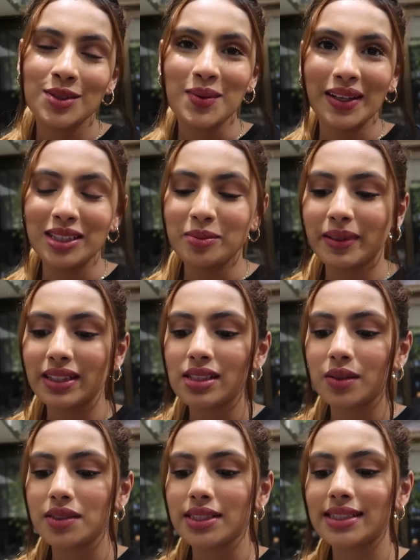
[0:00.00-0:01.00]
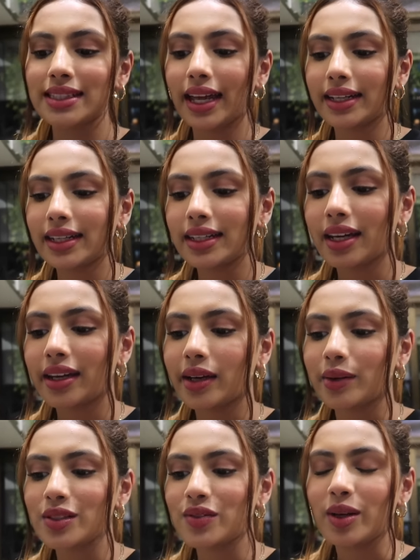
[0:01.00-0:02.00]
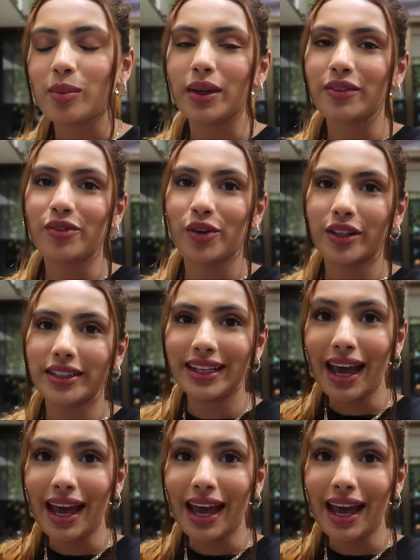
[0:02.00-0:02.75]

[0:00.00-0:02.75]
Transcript: So while the pizza was getting done, I was filming for